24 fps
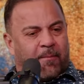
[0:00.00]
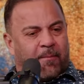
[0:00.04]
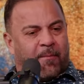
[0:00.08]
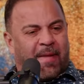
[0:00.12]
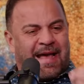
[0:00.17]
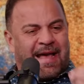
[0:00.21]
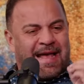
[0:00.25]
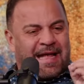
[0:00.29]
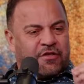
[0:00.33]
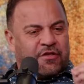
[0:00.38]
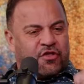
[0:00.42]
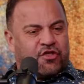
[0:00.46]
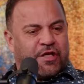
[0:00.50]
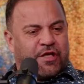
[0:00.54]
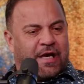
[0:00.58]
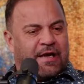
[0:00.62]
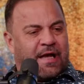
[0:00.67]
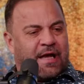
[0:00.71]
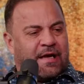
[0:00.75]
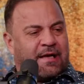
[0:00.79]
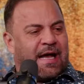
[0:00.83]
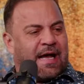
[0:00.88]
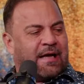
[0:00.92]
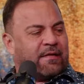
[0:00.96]
by
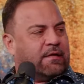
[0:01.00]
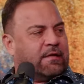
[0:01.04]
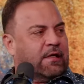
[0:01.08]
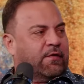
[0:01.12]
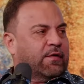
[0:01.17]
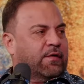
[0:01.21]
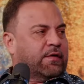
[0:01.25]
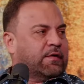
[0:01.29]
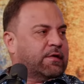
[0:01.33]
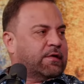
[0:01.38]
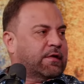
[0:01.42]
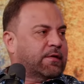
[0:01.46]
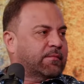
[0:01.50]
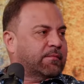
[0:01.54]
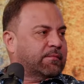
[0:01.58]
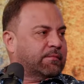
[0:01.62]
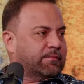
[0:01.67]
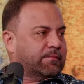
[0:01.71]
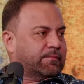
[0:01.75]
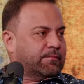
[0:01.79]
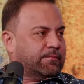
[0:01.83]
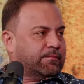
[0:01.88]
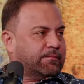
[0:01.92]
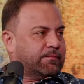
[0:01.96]
angelic activity.
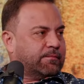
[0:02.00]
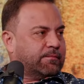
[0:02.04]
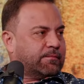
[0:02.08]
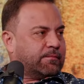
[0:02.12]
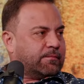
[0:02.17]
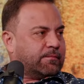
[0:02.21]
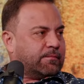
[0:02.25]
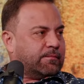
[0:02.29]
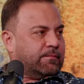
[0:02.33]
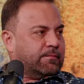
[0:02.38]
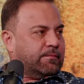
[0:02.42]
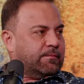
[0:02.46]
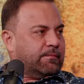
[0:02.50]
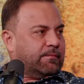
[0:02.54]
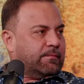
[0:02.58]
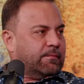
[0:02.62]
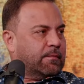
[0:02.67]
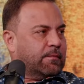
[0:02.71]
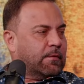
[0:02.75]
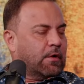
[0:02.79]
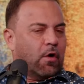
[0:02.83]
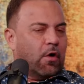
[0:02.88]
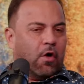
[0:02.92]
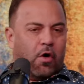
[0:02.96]

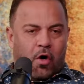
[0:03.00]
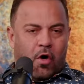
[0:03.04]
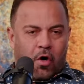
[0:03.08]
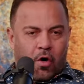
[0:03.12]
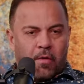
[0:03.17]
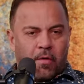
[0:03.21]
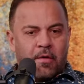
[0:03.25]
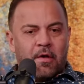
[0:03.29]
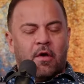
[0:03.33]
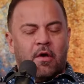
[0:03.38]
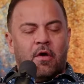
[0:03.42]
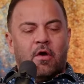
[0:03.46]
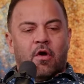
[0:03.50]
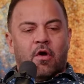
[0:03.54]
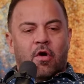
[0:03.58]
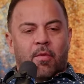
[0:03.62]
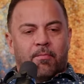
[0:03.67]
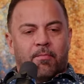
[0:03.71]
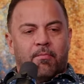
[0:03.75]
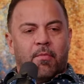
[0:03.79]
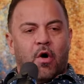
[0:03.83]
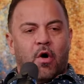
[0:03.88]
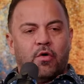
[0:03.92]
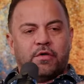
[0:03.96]
Oh,
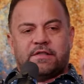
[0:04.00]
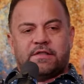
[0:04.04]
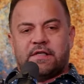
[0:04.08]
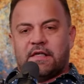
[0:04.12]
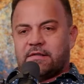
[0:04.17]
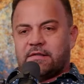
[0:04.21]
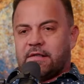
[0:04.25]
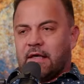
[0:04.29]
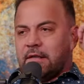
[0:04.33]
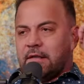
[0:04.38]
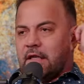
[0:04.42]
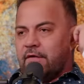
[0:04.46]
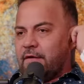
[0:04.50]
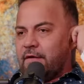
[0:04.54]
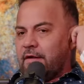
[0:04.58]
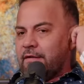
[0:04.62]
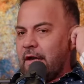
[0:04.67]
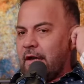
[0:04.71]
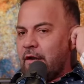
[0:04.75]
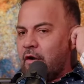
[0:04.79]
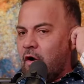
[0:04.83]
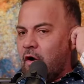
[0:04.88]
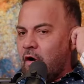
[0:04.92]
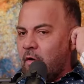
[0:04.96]
Moses delivered
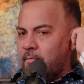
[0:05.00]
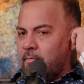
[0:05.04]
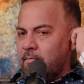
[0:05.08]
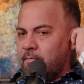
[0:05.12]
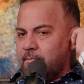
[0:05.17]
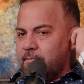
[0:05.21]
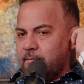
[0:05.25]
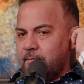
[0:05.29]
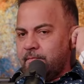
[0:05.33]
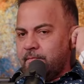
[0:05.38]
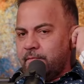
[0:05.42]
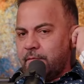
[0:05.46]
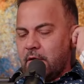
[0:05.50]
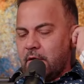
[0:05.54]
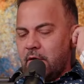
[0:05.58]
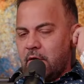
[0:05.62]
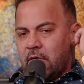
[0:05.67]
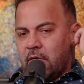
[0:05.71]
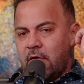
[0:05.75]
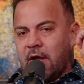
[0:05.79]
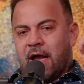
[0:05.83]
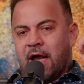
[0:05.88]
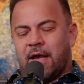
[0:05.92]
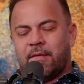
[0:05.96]
the law,
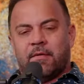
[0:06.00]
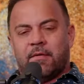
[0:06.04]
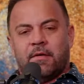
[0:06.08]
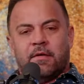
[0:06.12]
right?